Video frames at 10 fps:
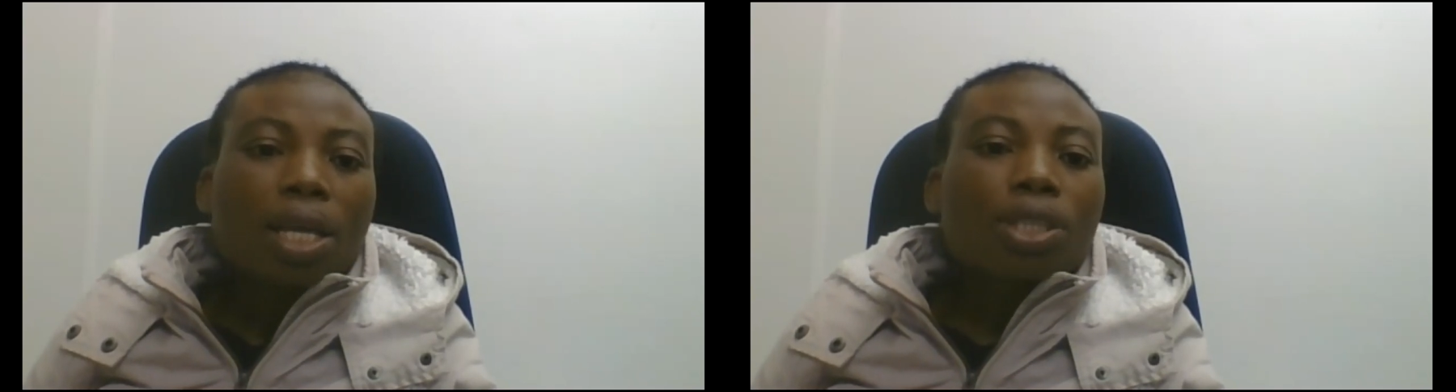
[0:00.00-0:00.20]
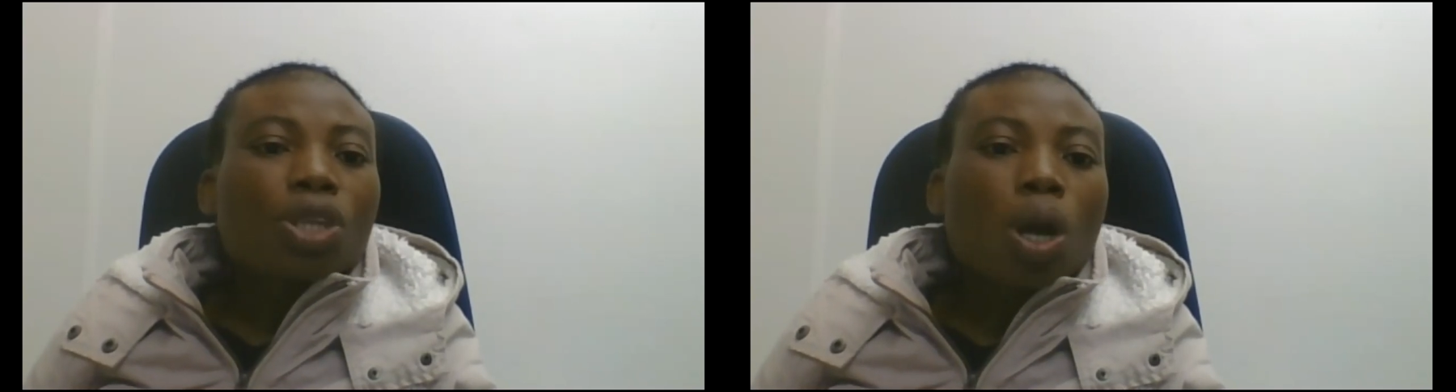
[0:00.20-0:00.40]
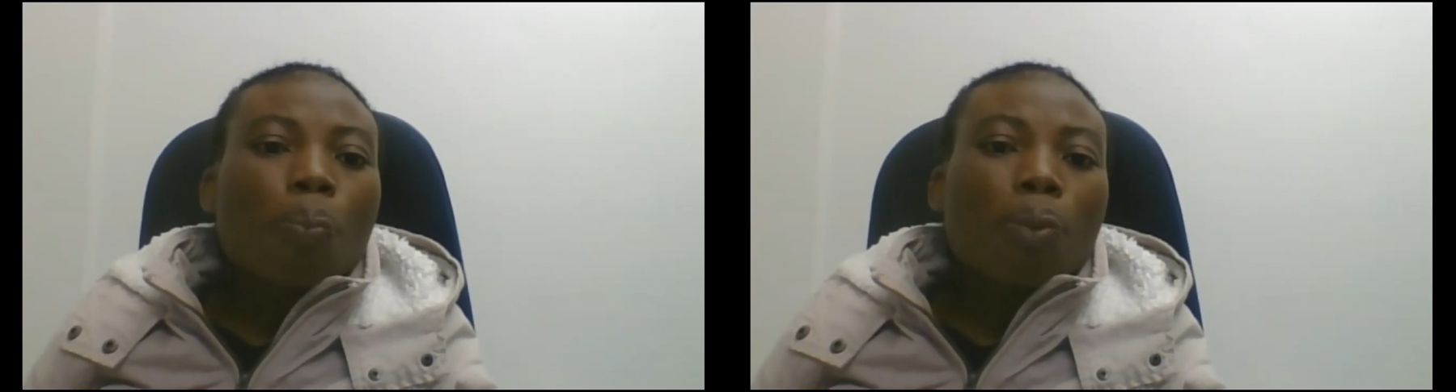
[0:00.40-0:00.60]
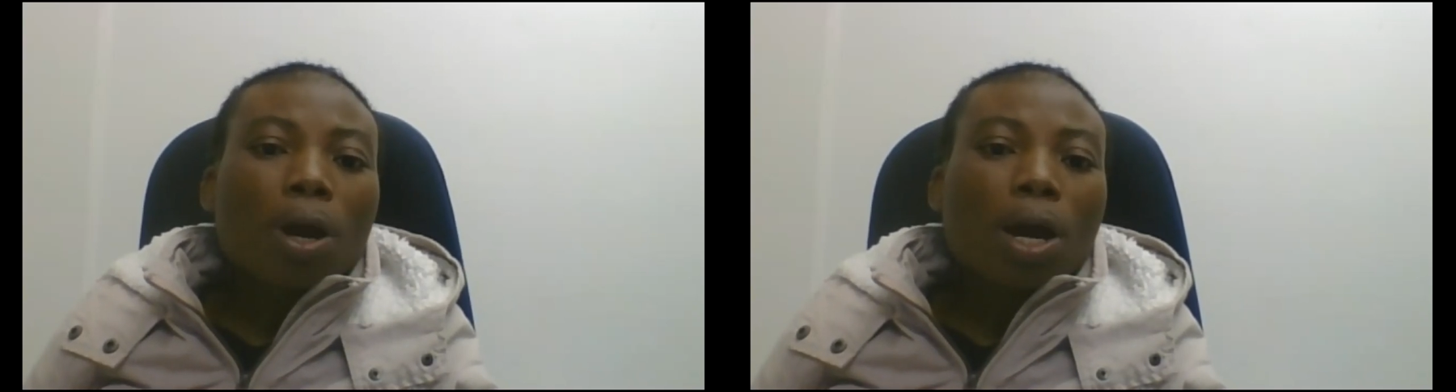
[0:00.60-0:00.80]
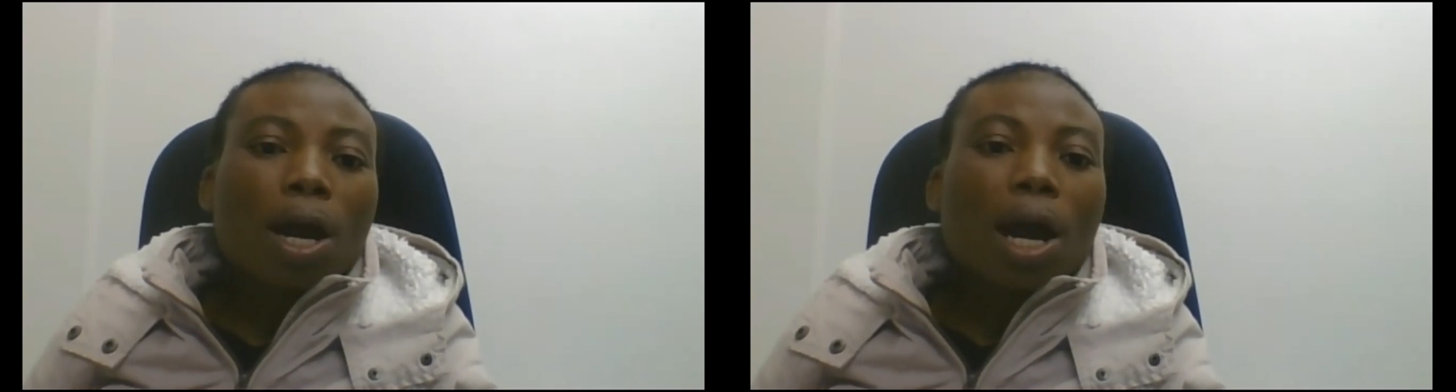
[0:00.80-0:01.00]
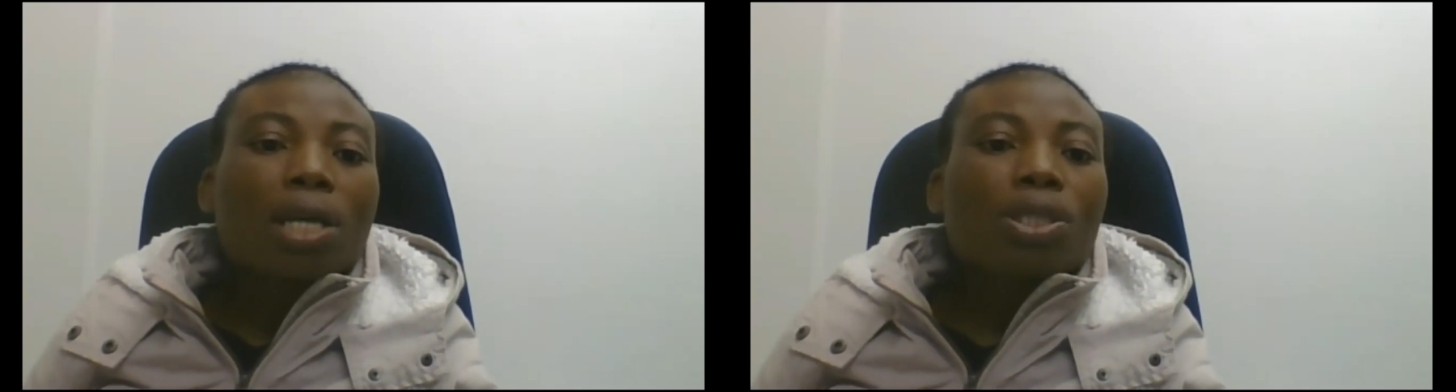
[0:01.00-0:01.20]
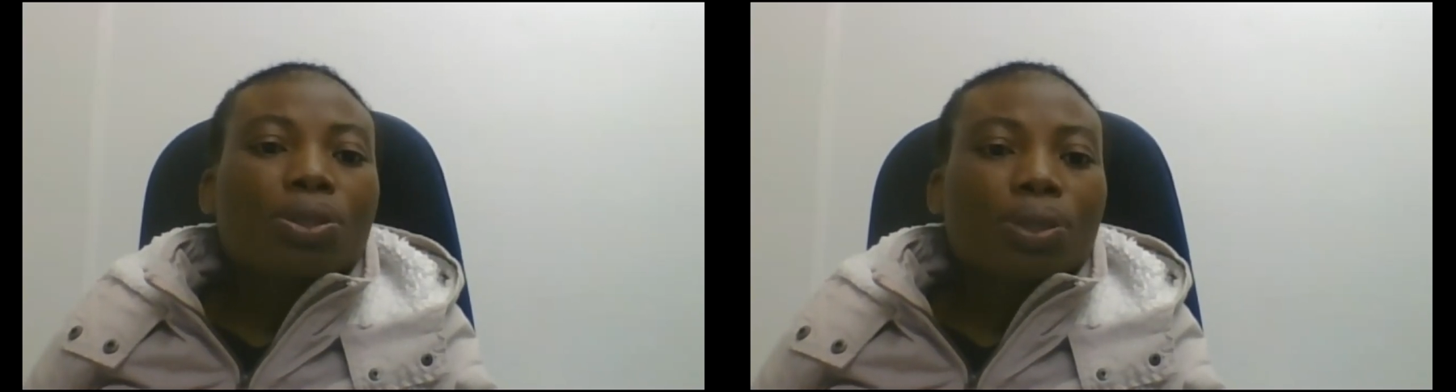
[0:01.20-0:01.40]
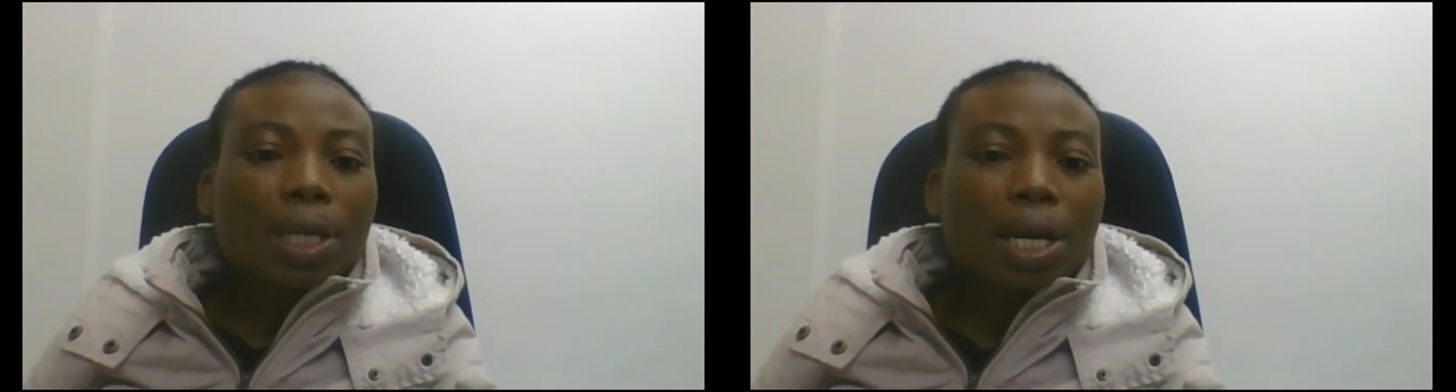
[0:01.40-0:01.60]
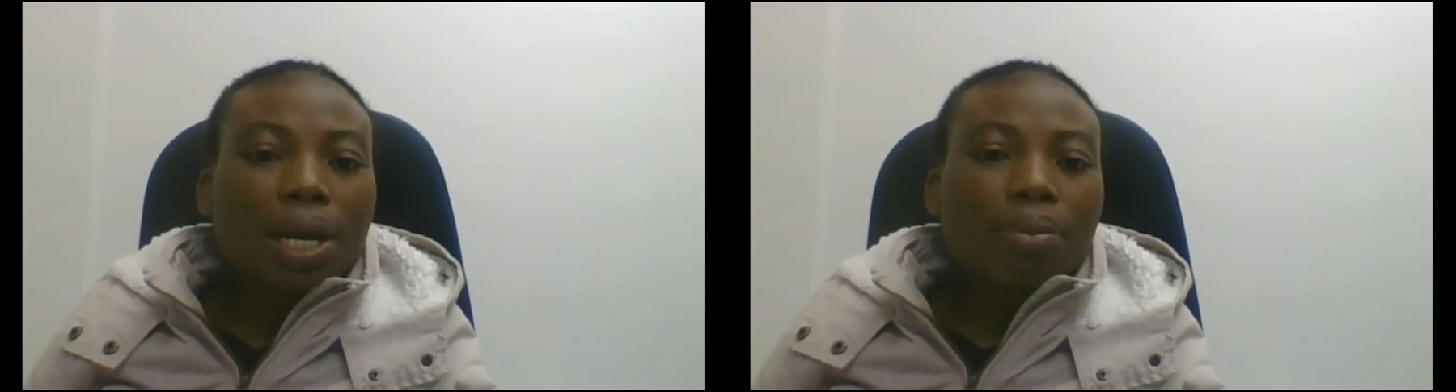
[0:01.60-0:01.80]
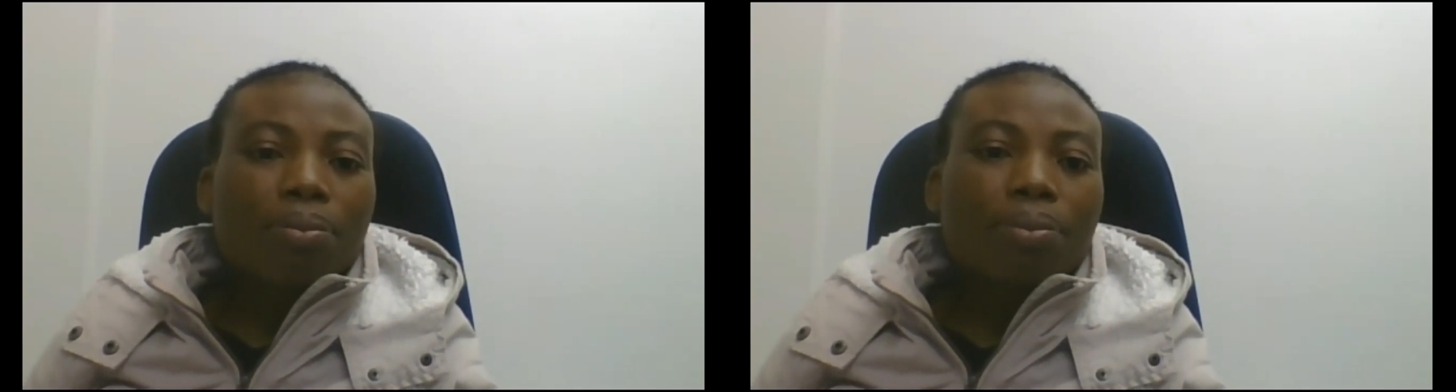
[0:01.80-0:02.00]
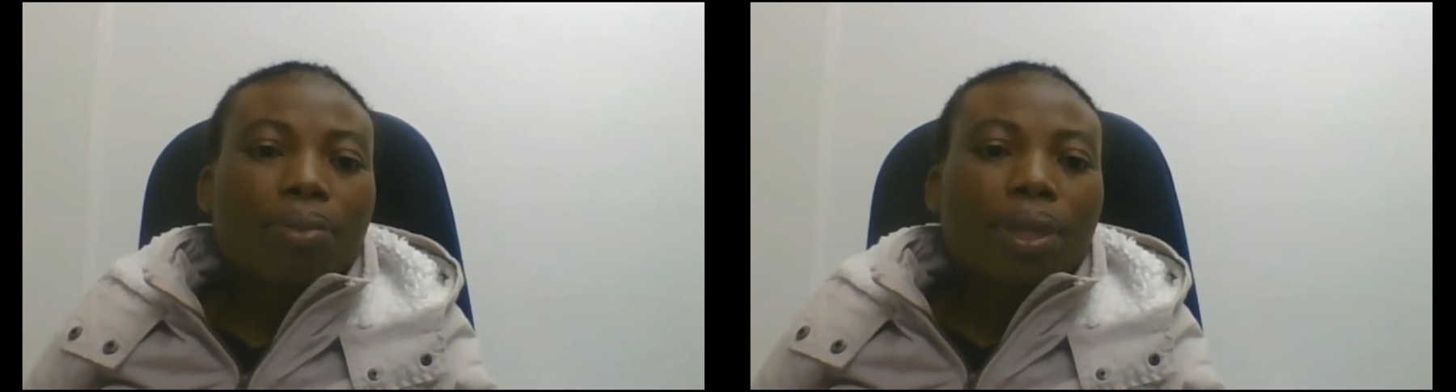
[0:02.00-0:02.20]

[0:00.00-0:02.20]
a stop has to come.